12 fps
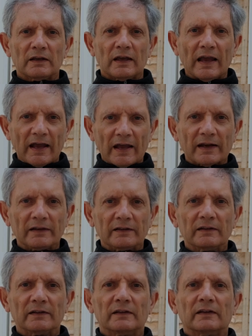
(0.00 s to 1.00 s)

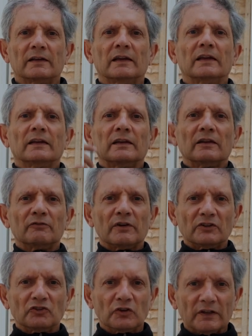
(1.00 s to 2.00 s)
and in
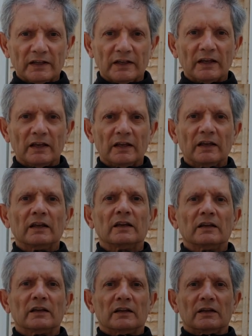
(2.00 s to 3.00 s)
eventually
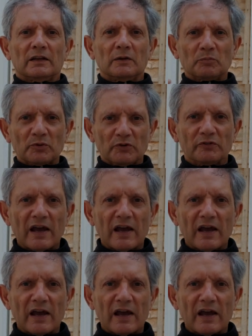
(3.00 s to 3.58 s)
improved